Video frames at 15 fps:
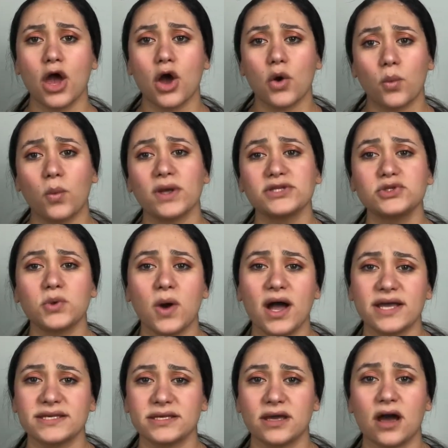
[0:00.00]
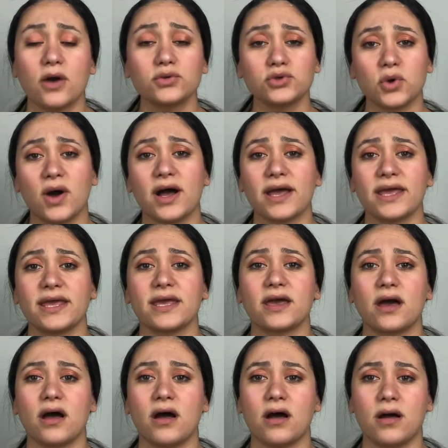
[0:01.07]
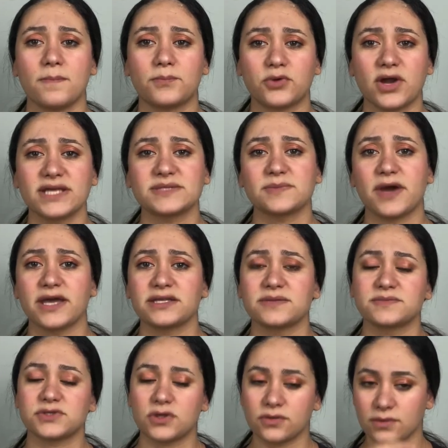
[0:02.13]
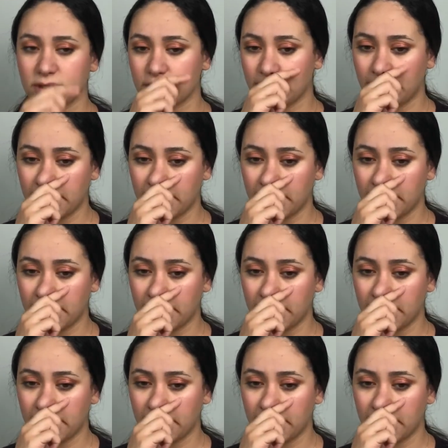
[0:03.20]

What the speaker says: How do I price my items on Thredup?